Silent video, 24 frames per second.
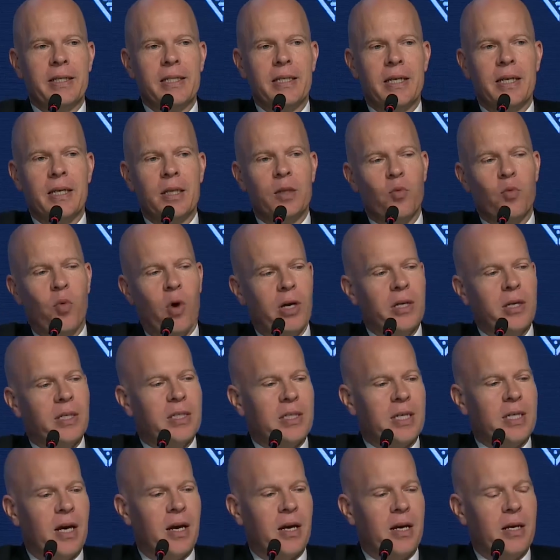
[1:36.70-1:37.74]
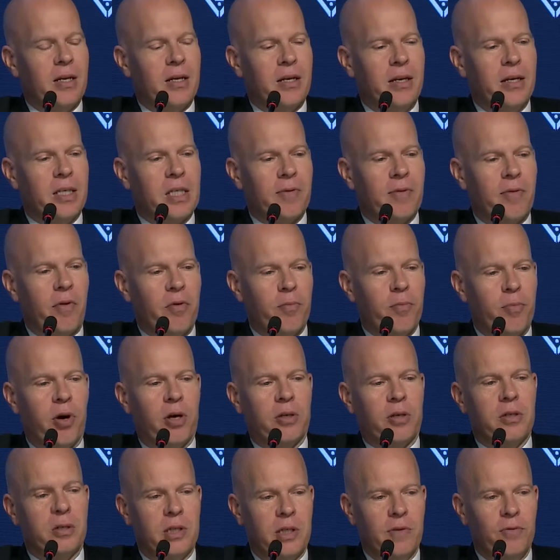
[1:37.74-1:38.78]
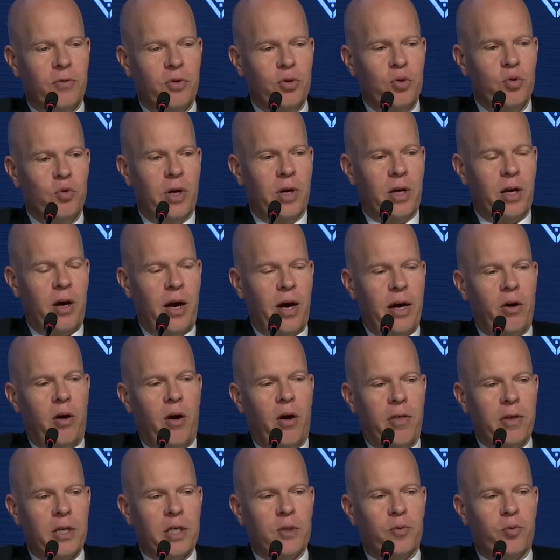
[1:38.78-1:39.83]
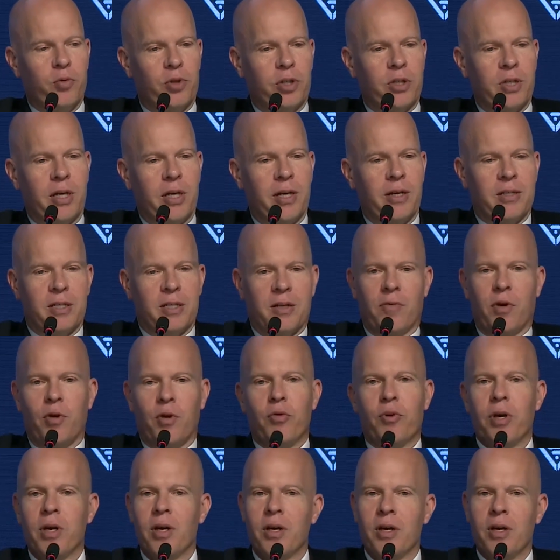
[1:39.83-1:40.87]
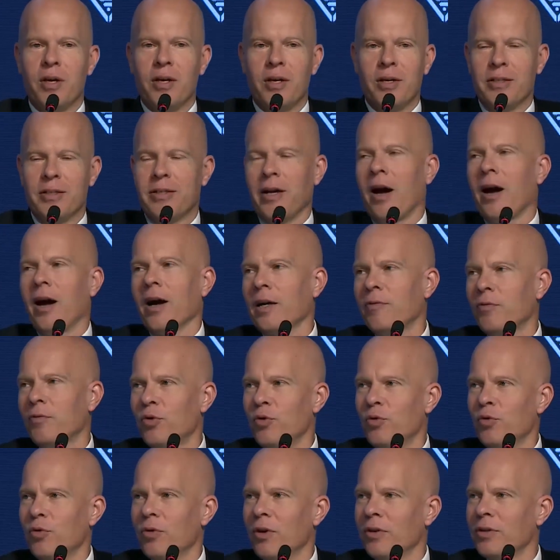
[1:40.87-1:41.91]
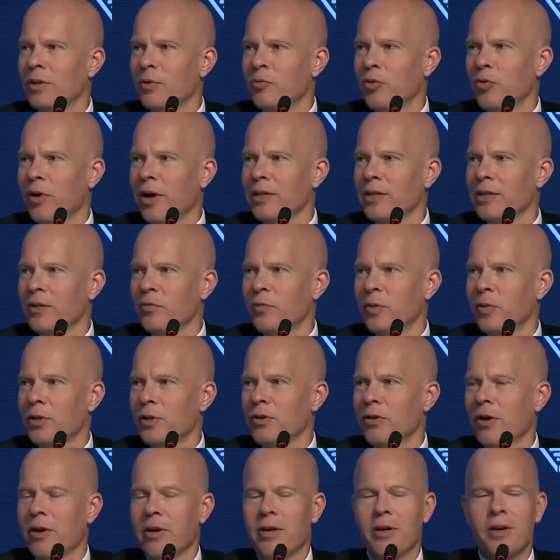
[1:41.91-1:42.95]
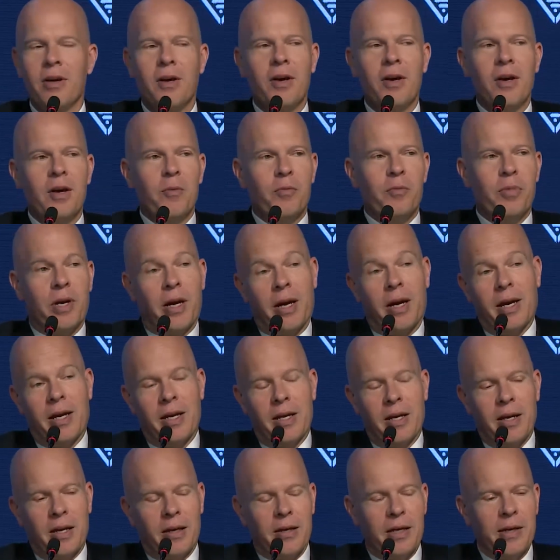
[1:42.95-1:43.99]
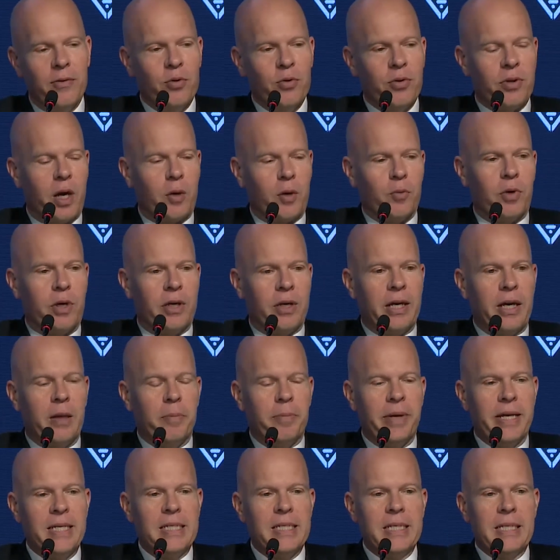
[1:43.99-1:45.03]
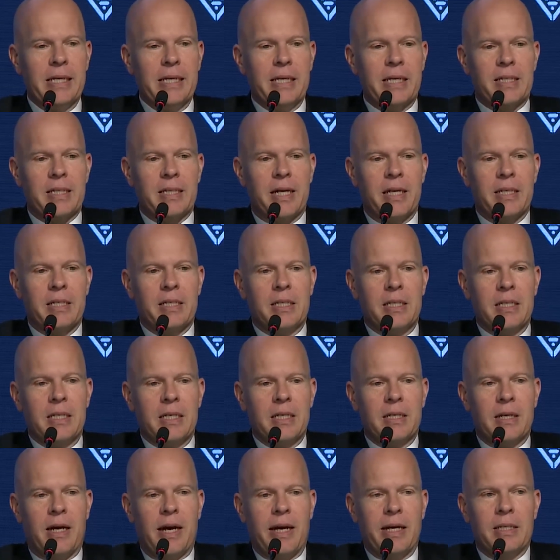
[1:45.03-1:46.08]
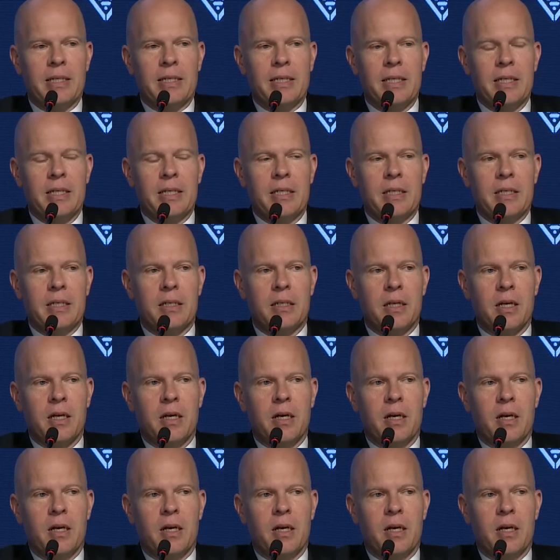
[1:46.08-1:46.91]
it's in one side, it's a very positive view and others would say it's a very dark view on the price of Bitcoin, but I can give you that one. And basically as I see it, I think that